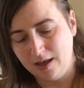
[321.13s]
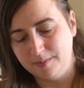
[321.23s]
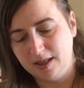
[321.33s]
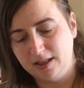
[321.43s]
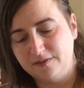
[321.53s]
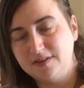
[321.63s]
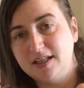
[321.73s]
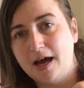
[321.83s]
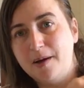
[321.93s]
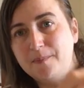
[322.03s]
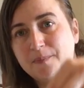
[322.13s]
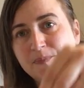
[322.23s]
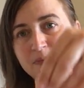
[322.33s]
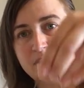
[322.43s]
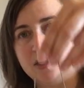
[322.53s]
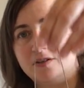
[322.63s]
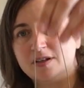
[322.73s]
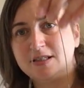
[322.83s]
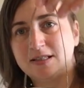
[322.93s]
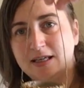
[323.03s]
I'm gonna lift it up and you
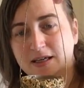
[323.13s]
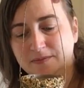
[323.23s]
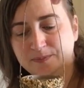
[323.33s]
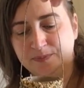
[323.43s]
can see.